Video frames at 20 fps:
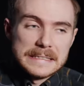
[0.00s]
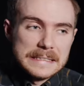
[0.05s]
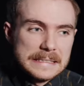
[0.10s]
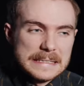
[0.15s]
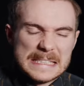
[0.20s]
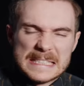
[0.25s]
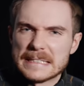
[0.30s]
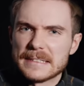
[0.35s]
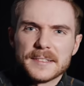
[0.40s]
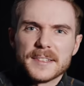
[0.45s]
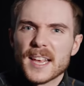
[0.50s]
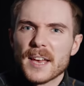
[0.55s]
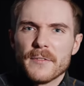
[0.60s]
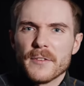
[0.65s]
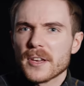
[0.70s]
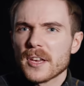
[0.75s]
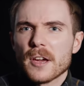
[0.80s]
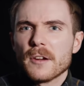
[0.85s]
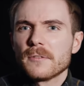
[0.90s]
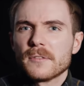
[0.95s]
It's
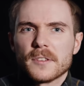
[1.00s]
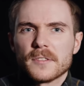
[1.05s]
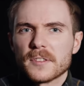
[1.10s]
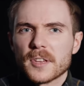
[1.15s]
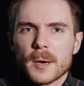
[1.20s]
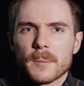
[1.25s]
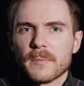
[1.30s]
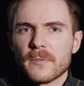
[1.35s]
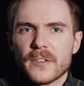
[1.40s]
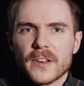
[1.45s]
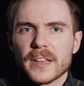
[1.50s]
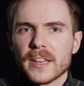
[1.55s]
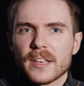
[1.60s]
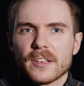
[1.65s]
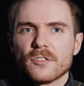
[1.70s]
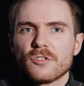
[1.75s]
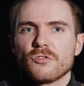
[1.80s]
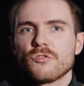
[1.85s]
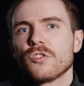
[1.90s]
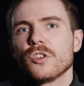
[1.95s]
never going to stop
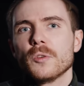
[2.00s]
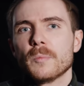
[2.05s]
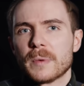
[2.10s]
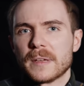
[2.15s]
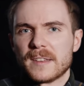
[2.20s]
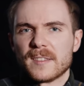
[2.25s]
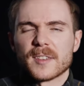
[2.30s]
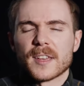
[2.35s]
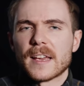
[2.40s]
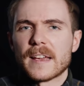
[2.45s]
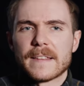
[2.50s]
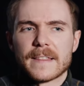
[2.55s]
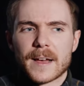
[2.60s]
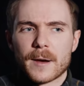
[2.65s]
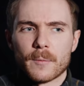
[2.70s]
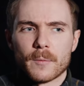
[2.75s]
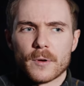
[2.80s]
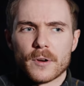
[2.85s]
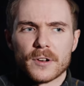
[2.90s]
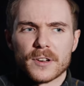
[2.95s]
feeling stupid saying
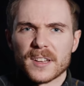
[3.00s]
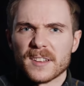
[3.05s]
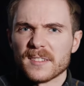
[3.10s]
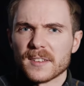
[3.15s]
that word, is